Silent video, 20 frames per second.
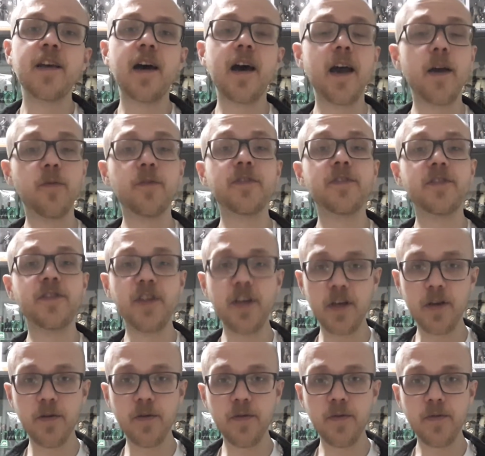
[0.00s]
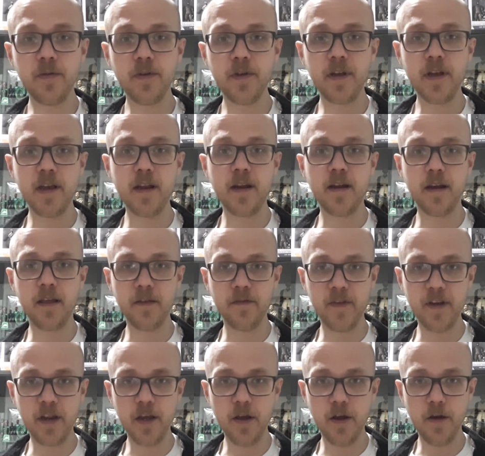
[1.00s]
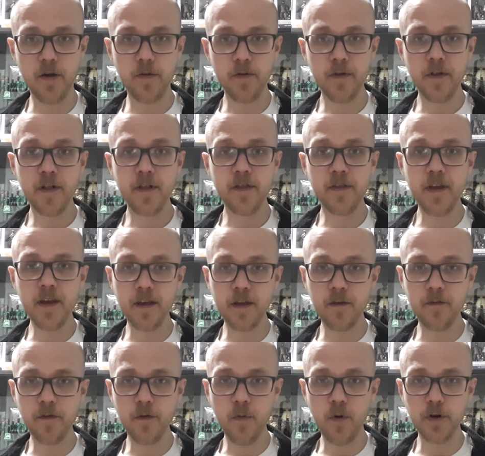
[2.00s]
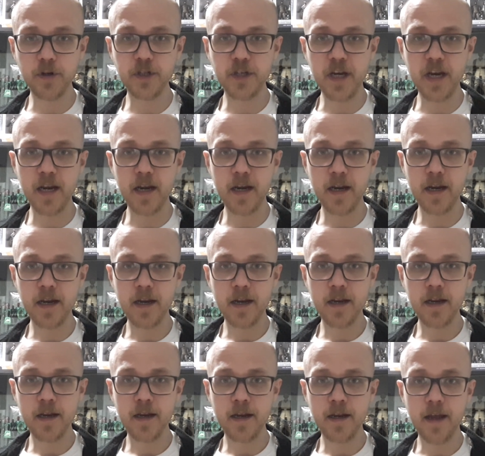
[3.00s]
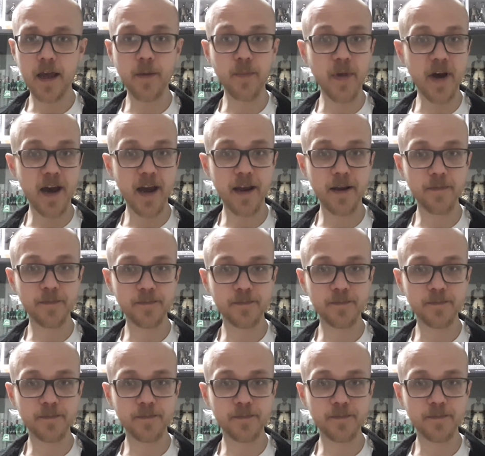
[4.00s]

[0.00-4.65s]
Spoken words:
I will see you in another video. Thank you for watching, and bye.